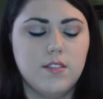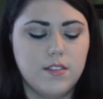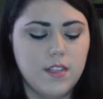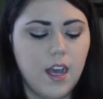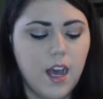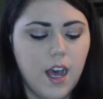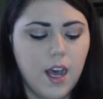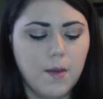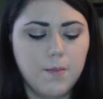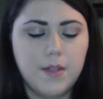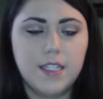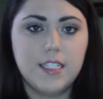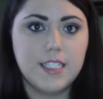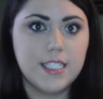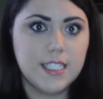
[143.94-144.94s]
top
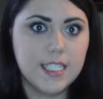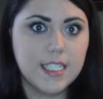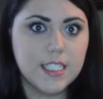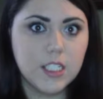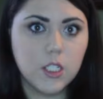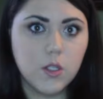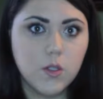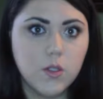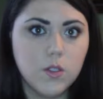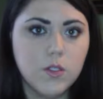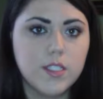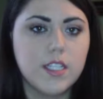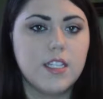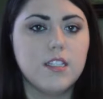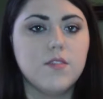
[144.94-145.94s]
and its
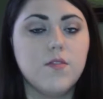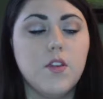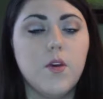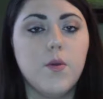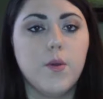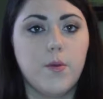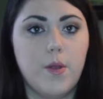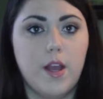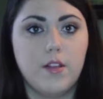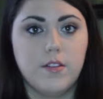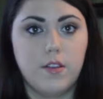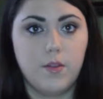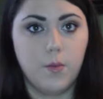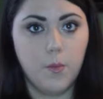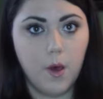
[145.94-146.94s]
tentacles, and it's flowing around
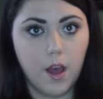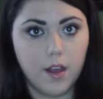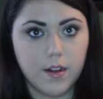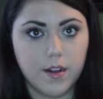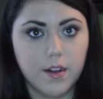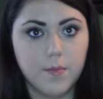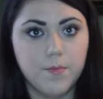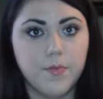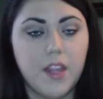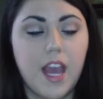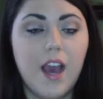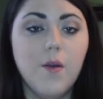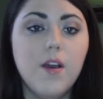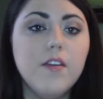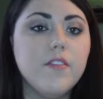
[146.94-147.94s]
in the water.
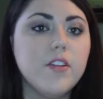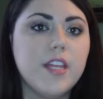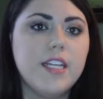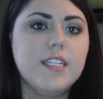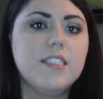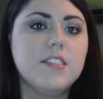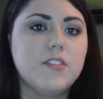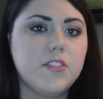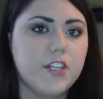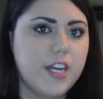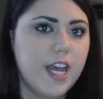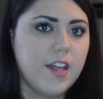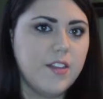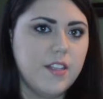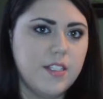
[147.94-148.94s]
However, they didn't start
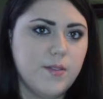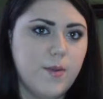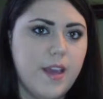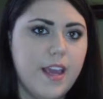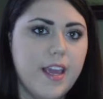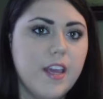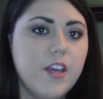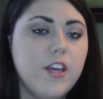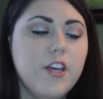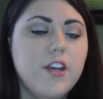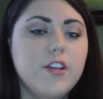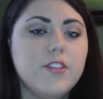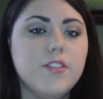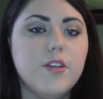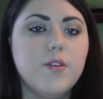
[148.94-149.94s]
out this way.
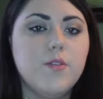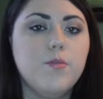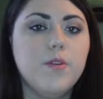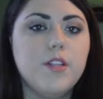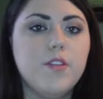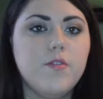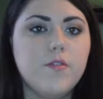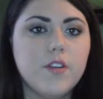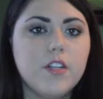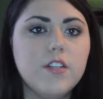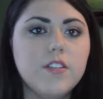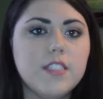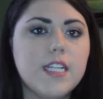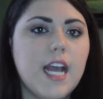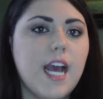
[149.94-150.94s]
So when you
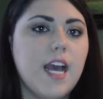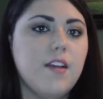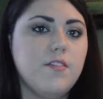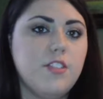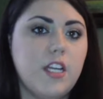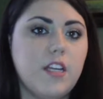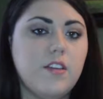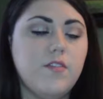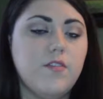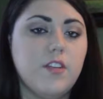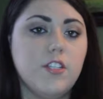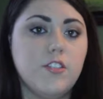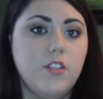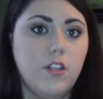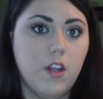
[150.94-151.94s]
first have
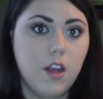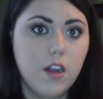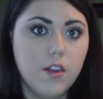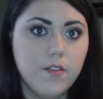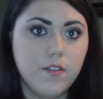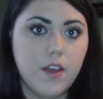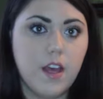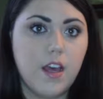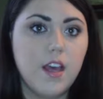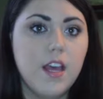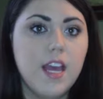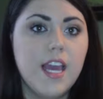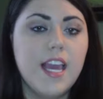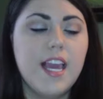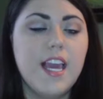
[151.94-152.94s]
jellyfish larvae,
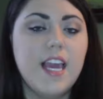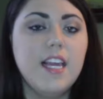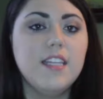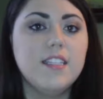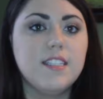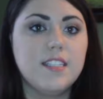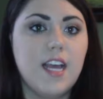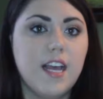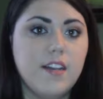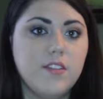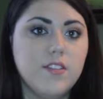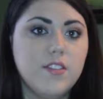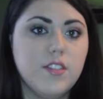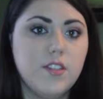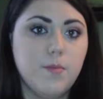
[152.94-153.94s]
it
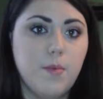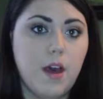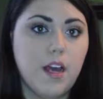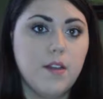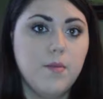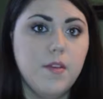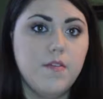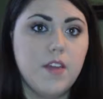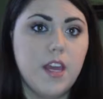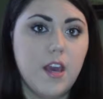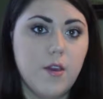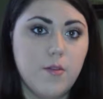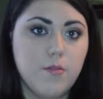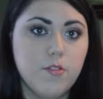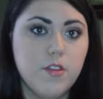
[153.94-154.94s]
settles to the bottom of
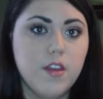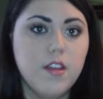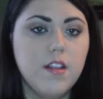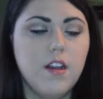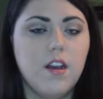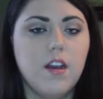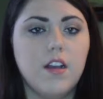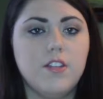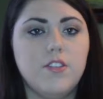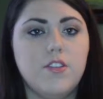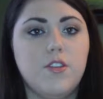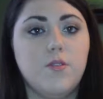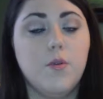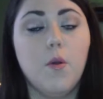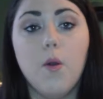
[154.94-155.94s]
the ocean
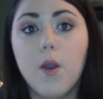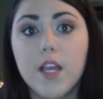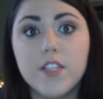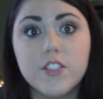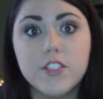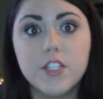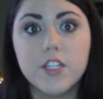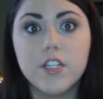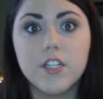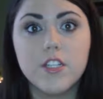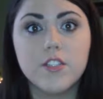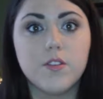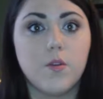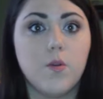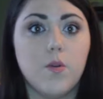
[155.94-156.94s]
onto
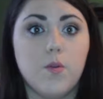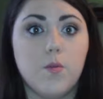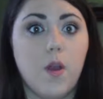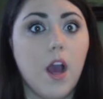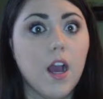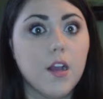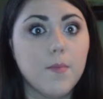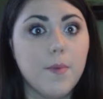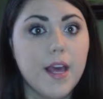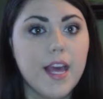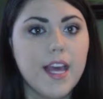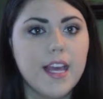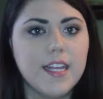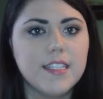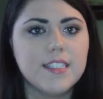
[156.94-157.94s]
oysters or rock
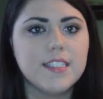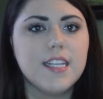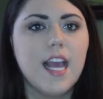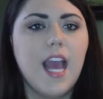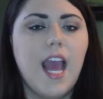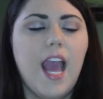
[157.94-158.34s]
beds,